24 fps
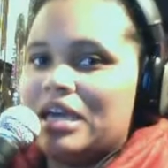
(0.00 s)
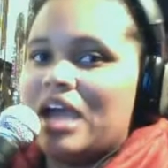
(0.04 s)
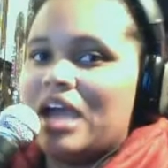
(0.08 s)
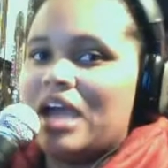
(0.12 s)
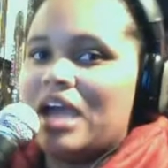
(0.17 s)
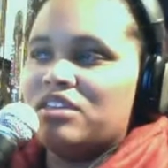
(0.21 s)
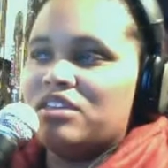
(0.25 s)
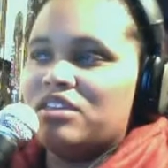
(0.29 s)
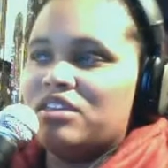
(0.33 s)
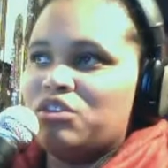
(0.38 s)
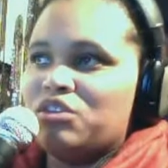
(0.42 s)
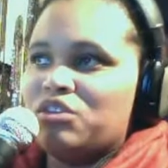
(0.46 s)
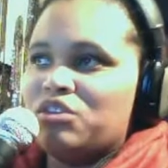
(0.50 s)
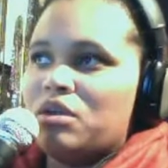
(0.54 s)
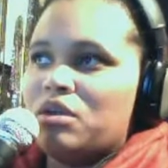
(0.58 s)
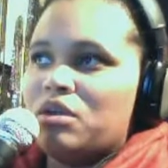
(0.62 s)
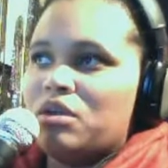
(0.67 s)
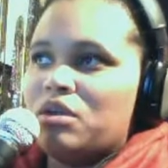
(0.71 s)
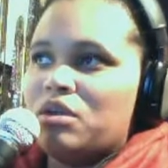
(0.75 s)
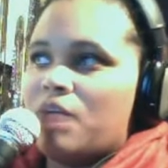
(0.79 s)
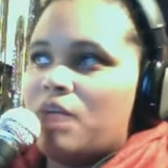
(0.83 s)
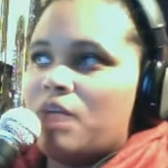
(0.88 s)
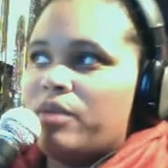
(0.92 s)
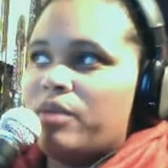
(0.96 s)
I think there are a
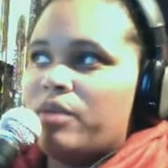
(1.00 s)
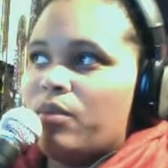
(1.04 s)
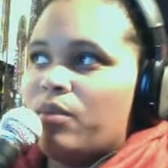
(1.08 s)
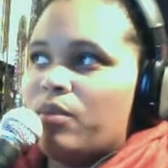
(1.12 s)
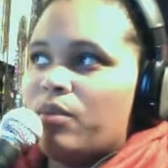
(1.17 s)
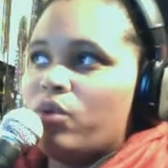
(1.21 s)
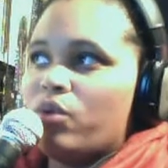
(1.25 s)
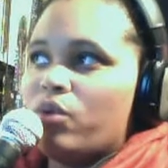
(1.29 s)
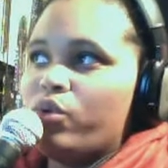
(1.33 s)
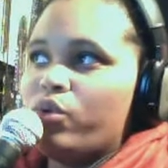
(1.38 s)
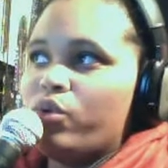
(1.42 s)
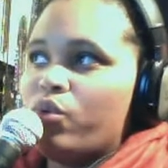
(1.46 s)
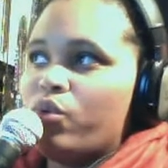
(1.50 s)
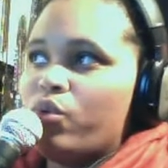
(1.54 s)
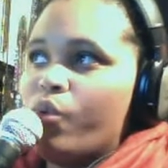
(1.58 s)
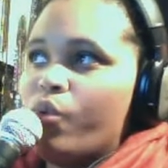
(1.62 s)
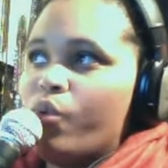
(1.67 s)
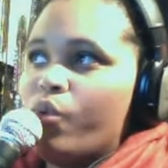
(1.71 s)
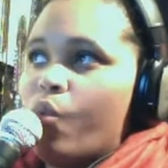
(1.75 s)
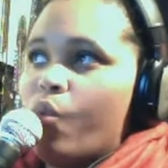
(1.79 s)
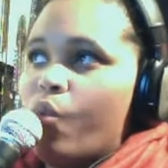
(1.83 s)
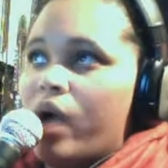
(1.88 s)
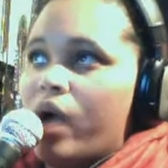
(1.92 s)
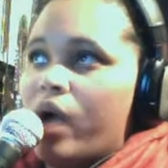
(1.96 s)
lot of people
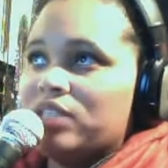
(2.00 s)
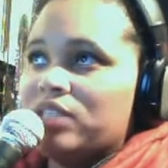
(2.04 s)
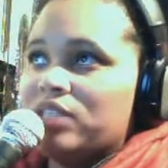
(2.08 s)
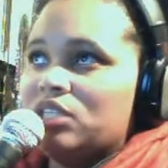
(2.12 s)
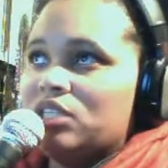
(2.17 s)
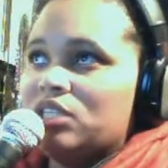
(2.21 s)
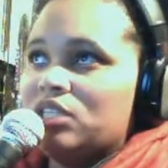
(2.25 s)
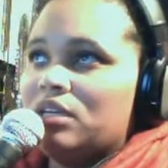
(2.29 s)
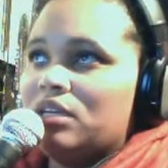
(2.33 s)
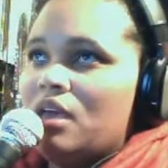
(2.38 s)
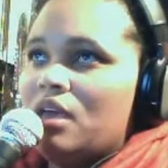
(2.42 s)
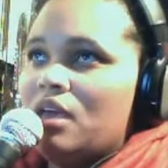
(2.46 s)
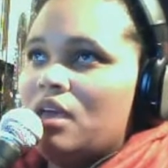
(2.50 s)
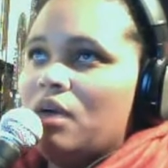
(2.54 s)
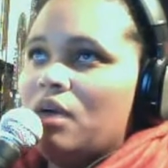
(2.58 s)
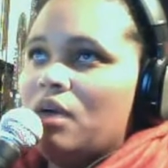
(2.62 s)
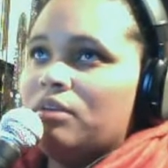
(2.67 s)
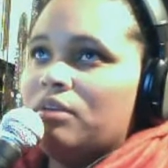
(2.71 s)
who watch it,